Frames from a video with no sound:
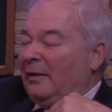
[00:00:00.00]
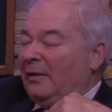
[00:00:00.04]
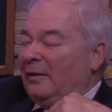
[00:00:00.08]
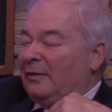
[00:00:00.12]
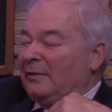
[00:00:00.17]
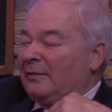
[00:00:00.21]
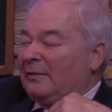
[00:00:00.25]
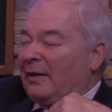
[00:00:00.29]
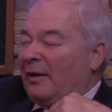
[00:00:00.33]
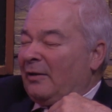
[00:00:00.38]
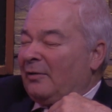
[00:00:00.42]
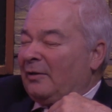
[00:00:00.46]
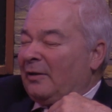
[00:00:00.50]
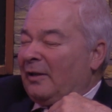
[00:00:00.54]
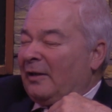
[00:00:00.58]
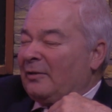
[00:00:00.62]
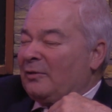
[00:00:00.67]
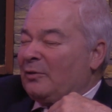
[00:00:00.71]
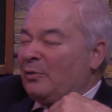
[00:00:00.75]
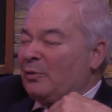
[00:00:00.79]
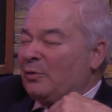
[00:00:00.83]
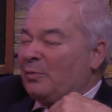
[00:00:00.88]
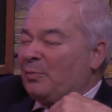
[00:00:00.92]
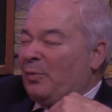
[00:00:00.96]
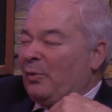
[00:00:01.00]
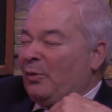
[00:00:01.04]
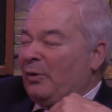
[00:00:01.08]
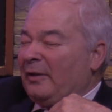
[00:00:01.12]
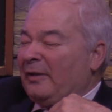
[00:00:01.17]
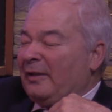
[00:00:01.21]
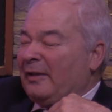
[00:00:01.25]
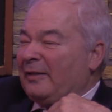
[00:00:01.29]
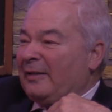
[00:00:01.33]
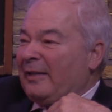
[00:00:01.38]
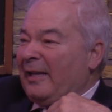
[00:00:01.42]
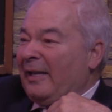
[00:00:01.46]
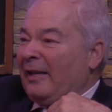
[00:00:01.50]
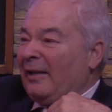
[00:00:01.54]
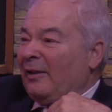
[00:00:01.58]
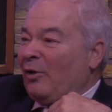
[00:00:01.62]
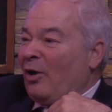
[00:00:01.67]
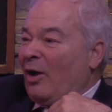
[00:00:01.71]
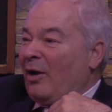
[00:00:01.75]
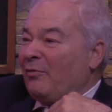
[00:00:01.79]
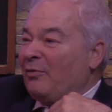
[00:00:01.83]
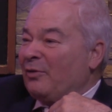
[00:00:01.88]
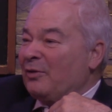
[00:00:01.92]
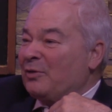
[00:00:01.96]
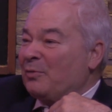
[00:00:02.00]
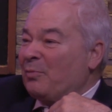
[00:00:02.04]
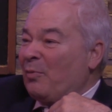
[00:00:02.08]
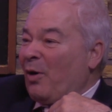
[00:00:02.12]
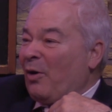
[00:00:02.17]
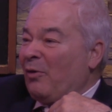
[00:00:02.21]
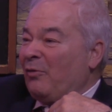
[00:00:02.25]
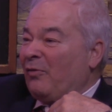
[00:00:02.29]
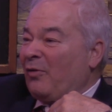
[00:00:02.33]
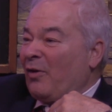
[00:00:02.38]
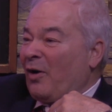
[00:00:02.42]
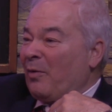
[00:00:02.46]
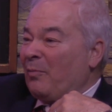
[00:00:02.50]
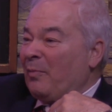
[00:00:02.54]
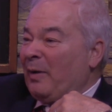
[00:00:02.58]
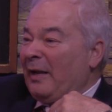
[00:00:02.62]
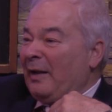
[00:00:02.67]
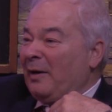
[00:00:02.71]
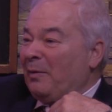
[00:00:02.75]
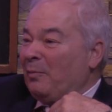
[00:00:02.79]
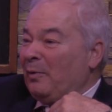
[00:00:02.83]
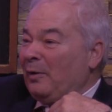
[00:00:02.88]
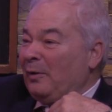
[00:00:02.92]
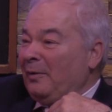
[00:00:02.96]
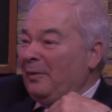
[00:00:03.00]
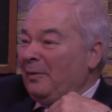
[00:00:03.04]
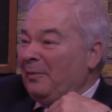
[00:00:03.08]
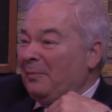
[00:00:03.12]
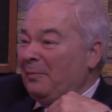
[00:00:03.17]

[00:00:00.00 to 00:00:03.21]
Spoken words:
sounded like she was pulling the tail off a small farm animal.